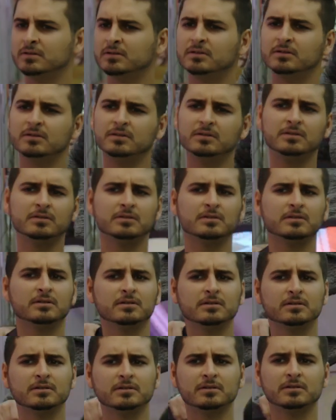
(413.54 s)
You ready for that?
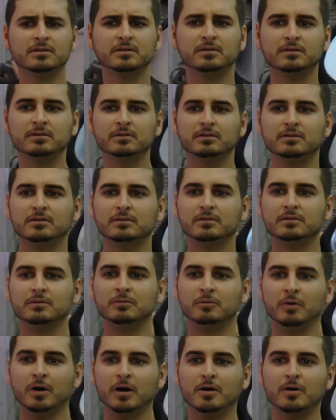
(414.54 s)

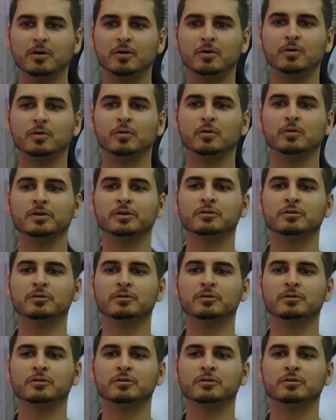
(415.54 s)
Whoa!